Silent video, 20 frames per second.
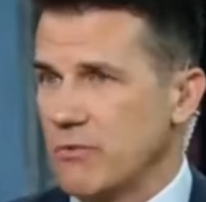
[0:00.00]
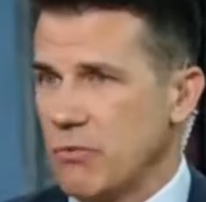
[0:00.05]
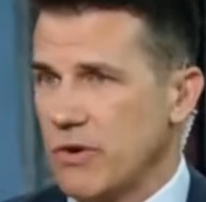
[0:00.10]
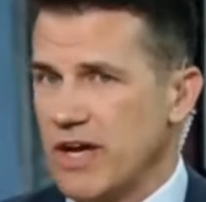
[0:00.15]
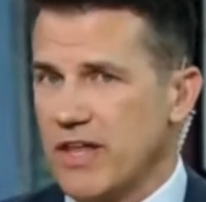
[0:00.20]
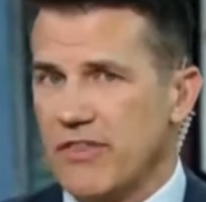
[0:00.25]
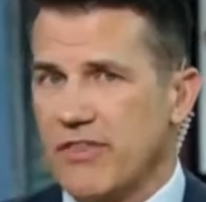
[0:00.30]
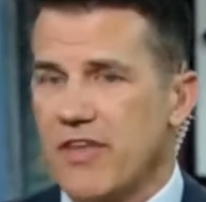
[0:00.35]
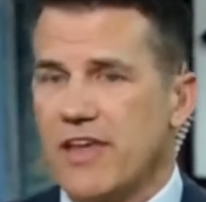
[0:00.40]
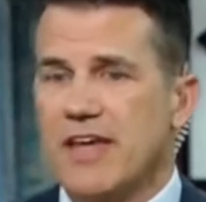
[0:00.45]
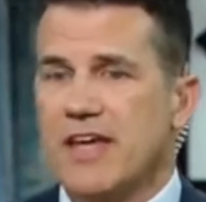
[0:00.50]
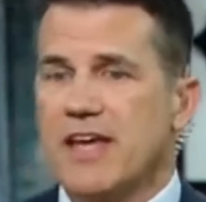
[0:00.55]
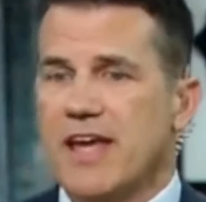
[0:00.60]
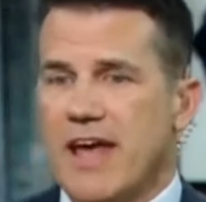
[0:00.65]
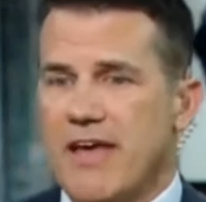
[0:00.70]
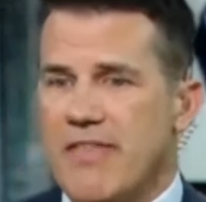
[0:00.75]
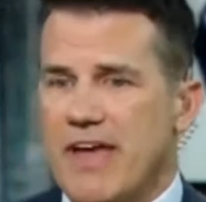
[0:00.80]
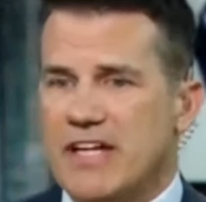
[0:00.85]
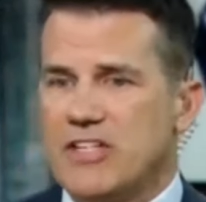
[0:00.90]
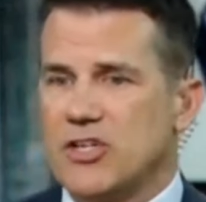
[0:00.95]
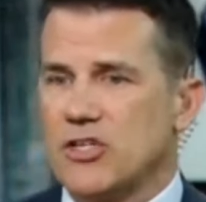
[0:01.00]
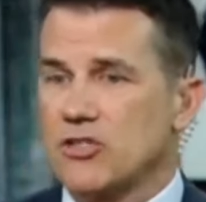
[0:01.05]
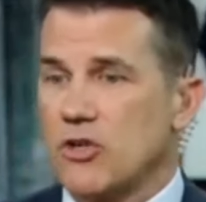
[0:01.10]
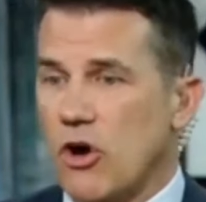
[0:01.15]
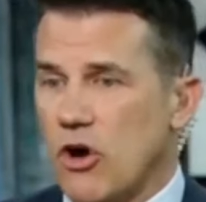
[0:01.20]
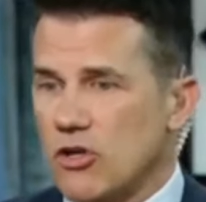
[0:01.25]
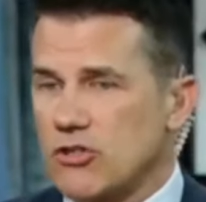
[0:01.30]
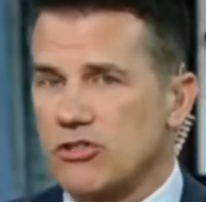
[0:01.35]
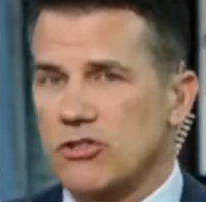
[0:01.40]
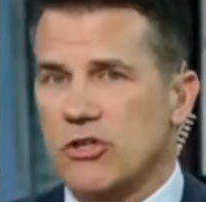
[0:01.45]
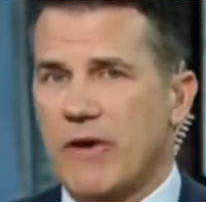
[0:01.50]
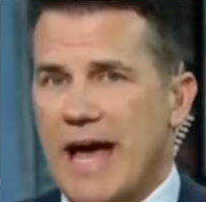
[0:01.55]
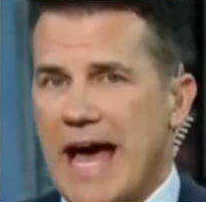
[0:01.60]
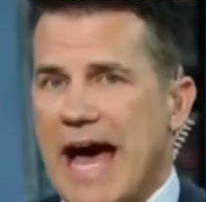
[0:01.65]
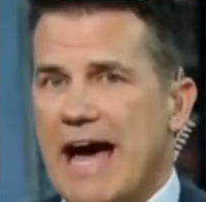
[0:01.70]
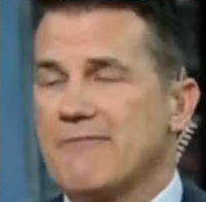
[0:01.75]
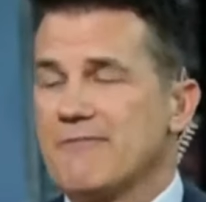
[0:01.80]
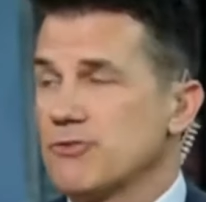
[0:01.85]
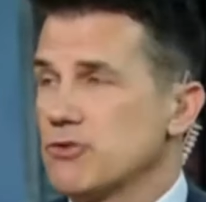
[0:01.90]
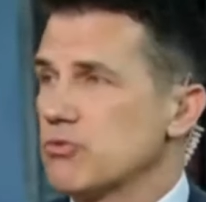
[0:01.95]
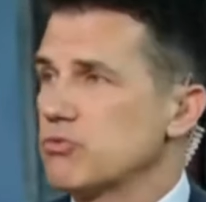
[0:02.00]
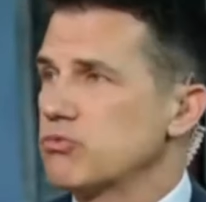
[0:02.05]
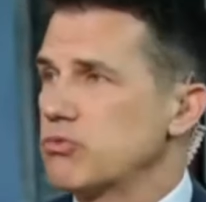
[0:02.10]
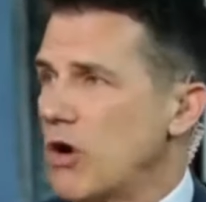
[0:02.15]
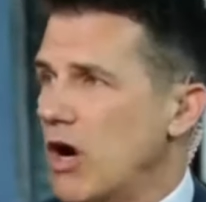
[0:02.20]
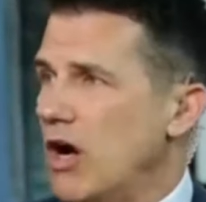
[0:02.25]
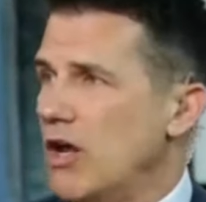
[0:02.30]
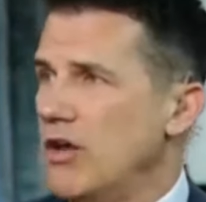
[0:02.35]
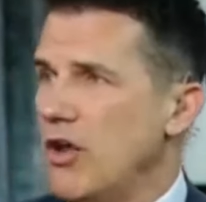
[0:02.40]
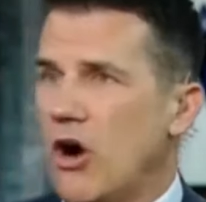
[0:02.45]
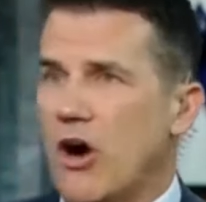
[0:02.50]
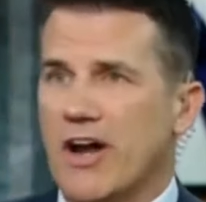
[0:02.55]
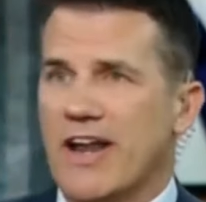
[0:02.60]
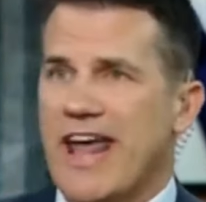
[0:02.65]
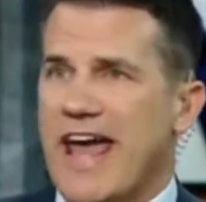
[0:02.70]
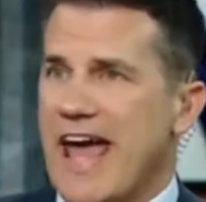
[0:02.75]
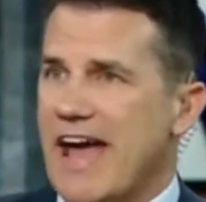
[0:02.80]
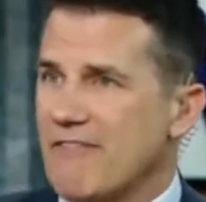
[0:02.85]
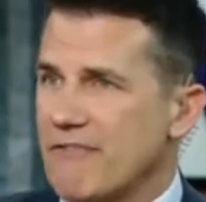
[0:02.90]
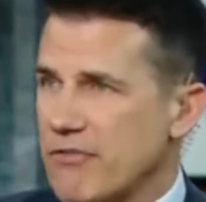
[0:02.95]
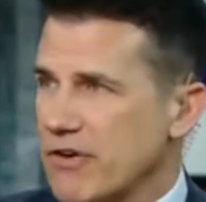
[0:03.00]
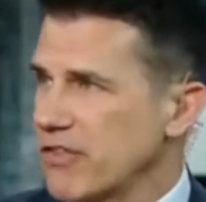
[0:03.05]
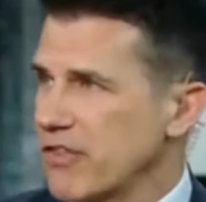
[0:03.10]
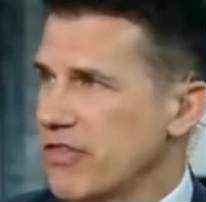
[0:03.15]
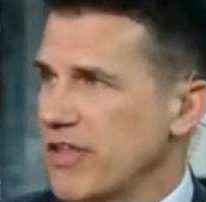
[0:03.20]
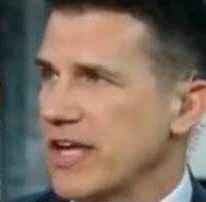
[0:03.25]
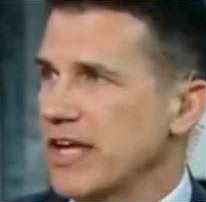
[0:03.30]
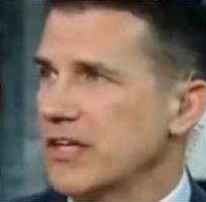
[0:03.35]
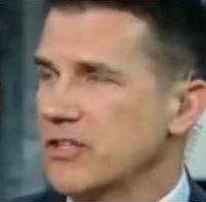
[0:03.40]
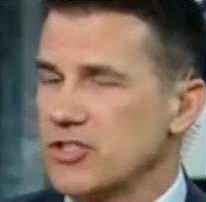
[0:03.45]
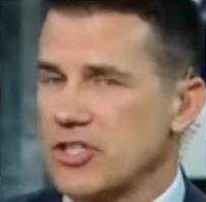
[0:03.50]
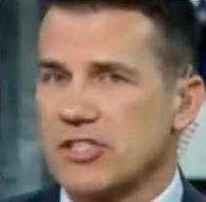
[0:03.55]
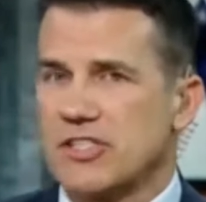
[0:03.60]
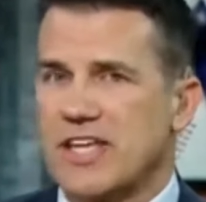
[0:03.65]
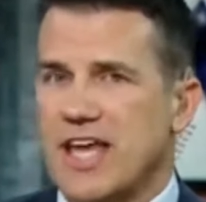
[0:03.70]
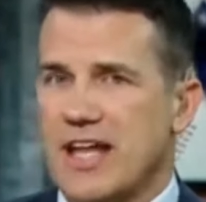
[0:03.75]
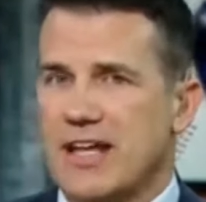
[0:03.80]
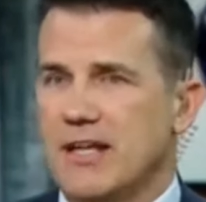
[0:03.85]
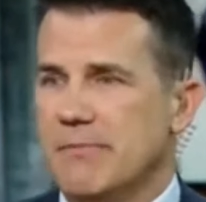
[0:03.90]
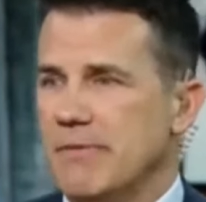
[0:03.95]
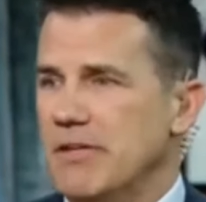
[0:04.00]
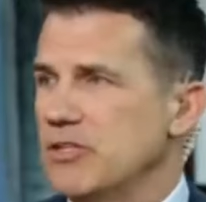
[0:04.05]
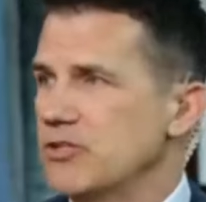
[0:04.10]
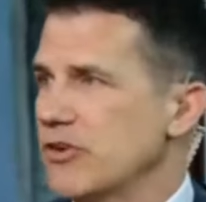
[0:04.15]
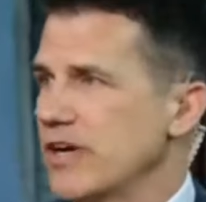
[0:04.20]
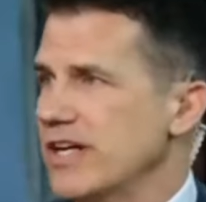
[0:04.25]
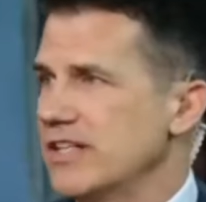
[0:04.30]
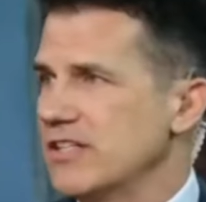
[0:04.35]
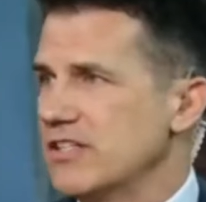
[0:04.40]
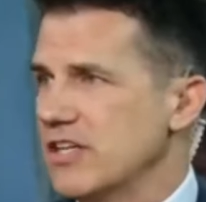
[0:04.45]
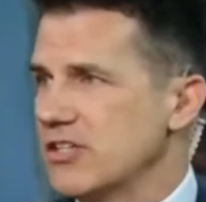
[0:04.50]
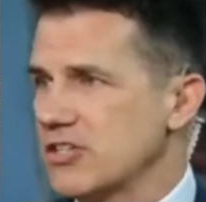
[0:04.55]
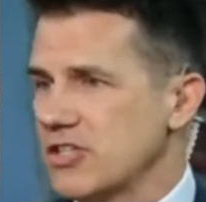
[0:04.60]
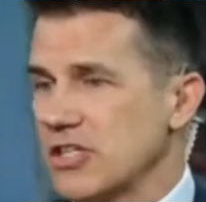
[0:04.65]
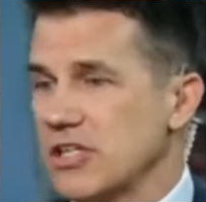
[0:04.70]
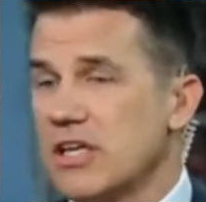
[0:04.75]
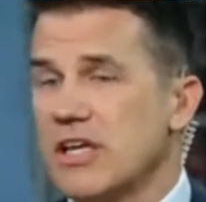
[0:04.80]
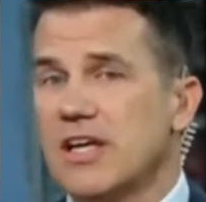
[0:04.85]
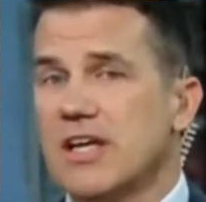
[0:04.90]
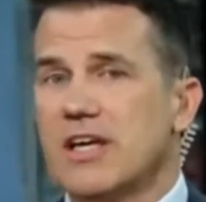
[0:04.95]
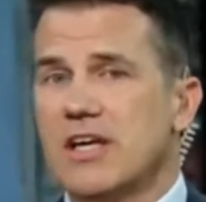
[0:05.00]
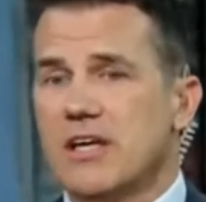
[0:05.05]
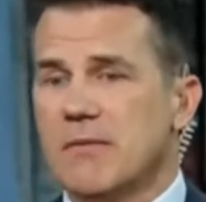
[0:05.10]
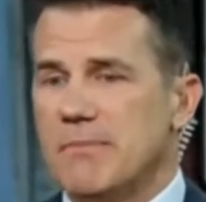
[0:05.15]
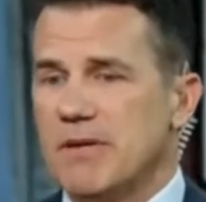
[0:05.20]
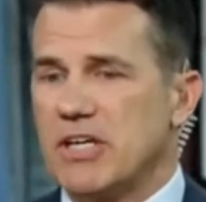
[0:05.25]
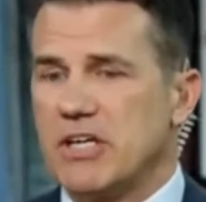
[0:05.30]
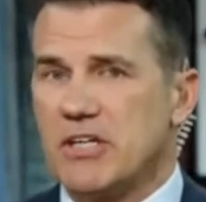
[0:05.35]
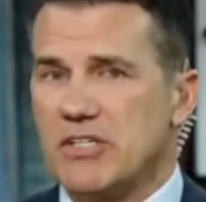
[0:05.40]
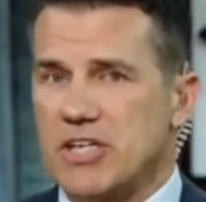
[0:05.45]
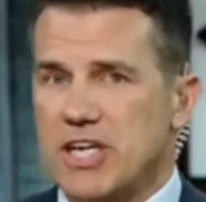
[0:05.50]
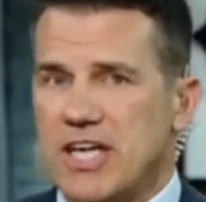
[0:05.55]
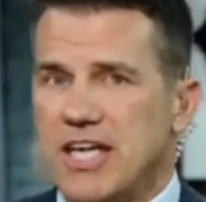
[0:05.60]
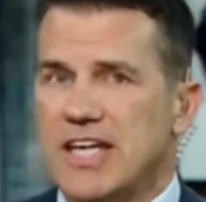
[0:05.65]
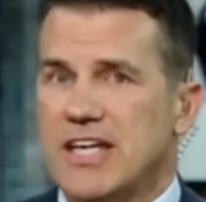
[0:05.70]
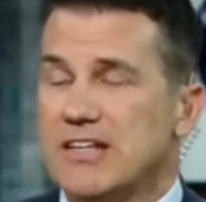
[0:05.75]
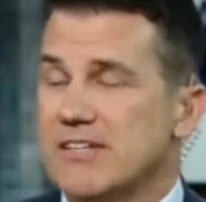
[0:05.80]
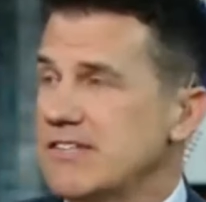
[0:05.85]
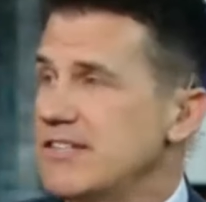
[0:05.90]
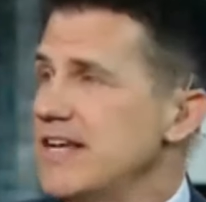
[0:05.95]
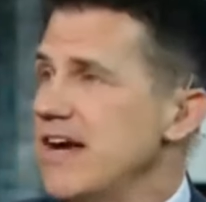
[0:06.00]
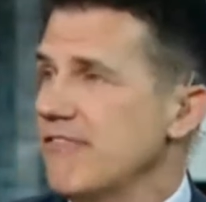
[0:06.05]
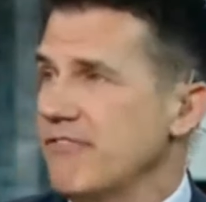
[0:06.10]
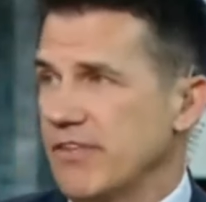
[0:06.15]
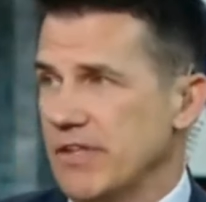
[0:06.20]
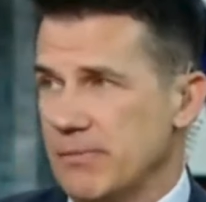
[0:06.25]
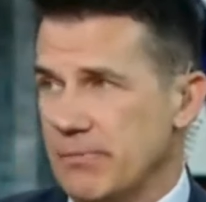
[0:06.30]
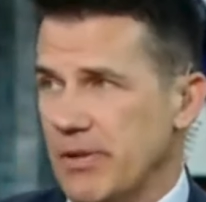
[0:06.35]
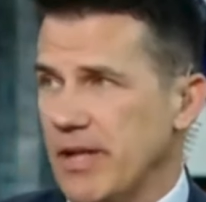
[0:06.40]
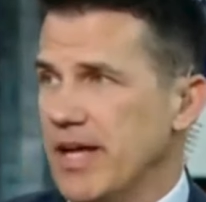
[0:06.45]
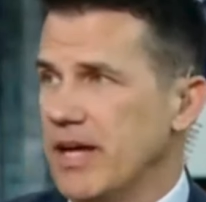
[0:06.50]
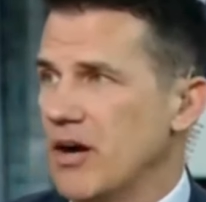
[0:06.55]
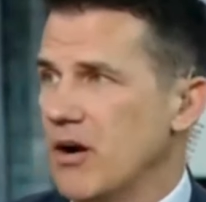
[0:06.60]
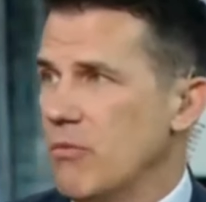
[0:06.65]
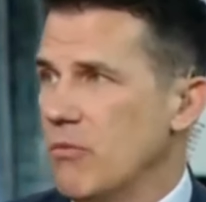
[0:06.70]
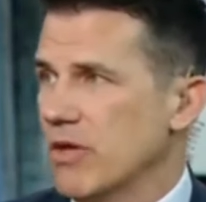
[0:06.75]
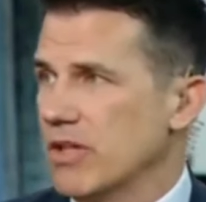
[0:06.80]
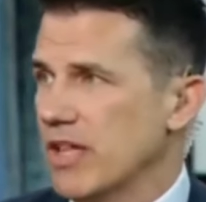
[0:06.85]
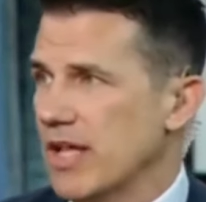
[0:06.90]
with. And they just also have to run on everything and just get him in transition, because he is definitely playing on one